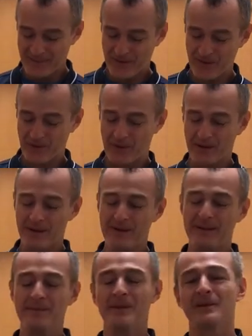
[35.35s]
So all
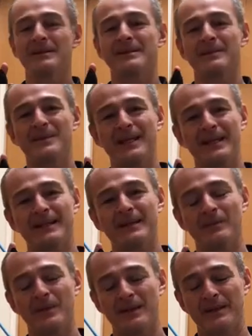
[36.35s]
I'm doing is I'm
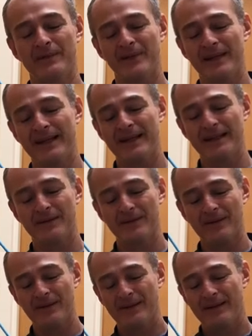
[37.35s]
taking one of the
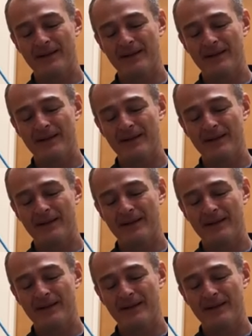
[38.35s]
handles,